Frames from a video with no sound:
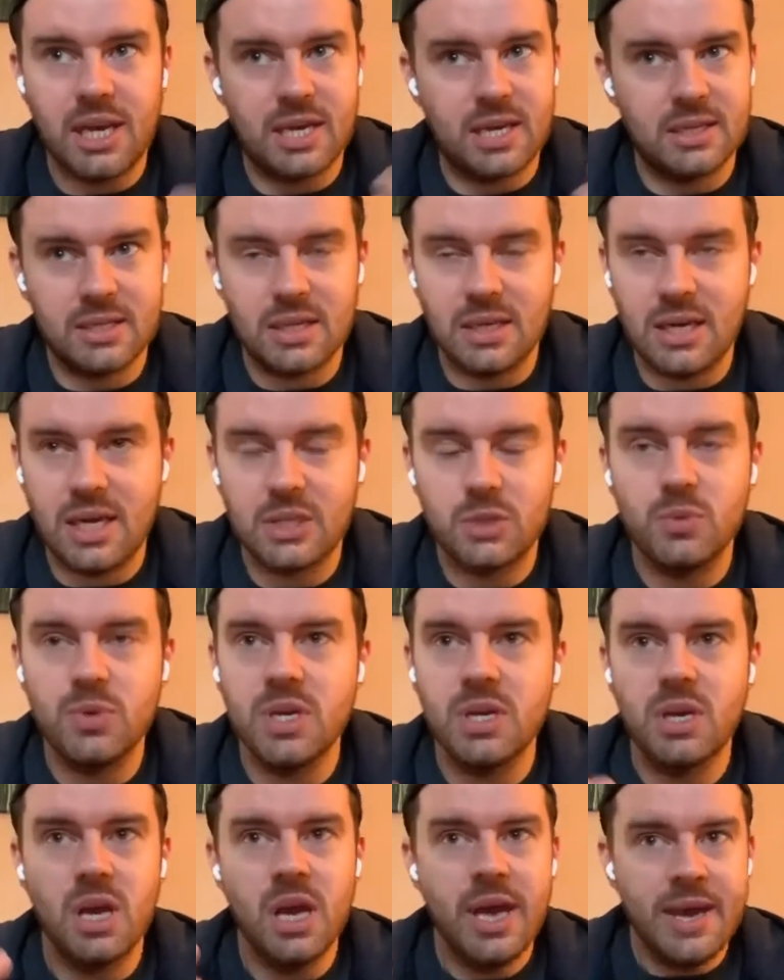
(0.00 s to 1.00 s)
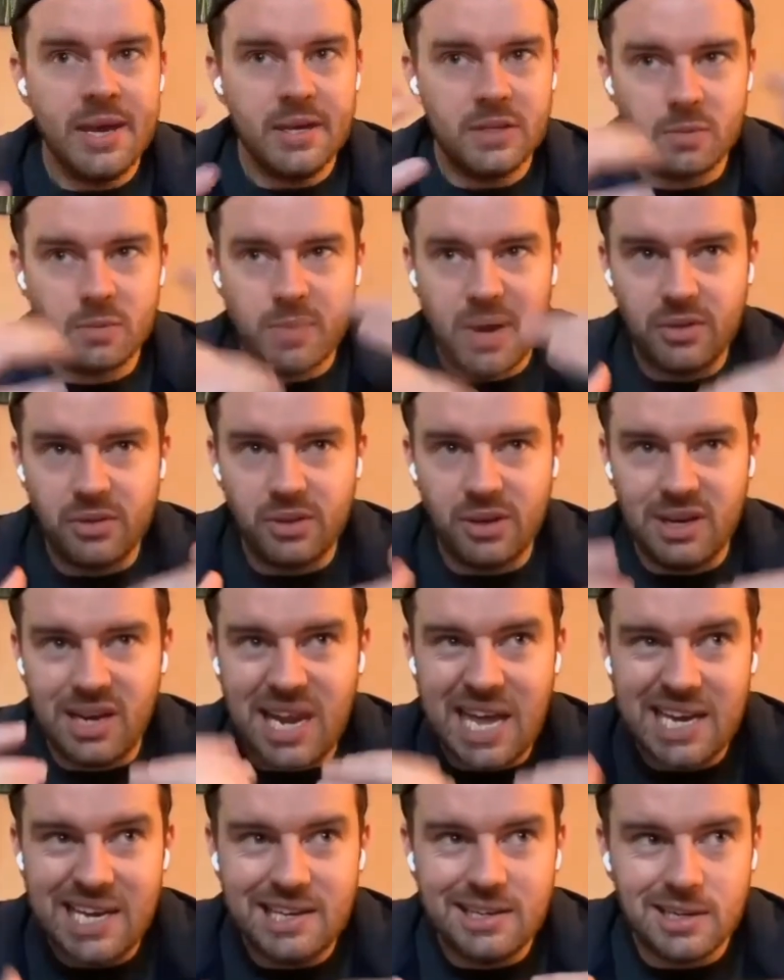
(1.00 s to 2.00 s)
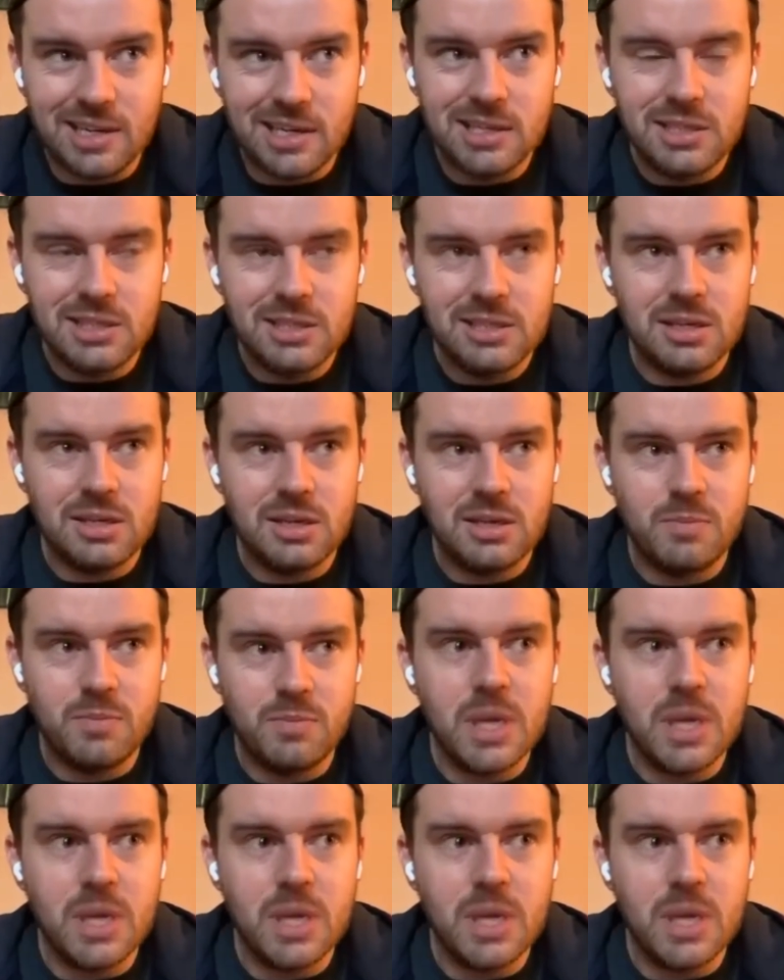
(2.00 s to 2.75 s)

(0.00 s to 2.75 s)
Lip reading: like I said last week, it's about the lightness.